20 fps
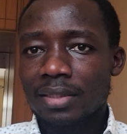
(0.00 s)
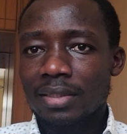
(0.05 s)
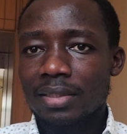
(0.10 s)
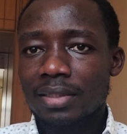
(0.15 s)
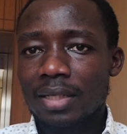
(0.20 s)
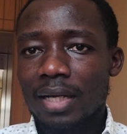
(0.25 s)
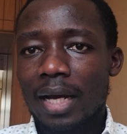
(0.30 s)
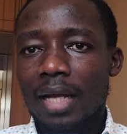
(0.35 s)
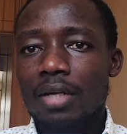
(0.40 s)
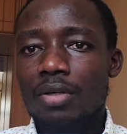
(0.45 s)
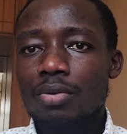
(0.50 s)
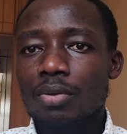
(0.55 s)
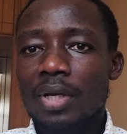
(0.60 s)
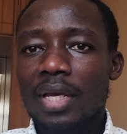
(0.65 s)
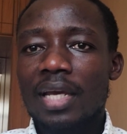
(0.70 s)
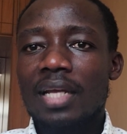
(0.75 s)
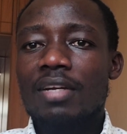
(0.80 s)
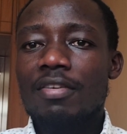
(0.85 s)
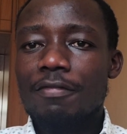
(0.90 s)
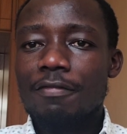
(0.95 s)
and to get
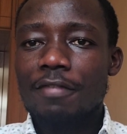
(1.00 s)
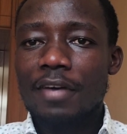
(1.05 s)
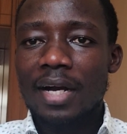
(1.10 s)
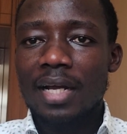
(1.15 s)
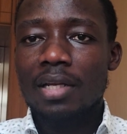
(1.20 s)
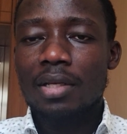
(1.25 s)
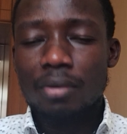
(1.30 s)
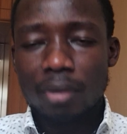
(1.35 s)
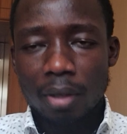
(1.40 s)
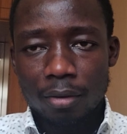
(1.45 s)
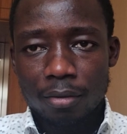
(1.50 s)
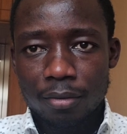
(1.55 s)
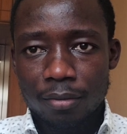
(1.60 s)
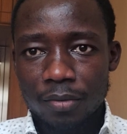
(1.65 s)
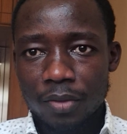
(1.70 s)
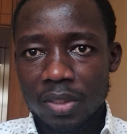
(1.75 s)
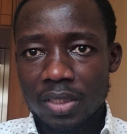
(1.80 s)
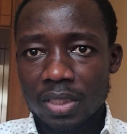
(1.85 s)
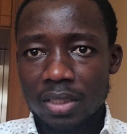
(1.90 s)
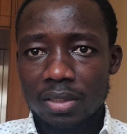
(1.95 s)
value out of your
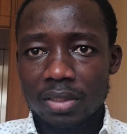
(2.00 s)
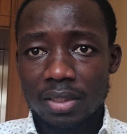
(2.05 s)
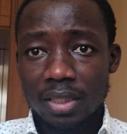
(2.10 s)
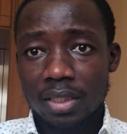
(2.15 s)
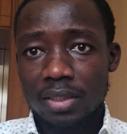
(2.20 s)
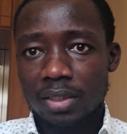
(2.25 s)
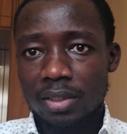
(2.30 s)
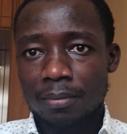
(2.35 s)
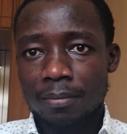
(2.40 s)
internship.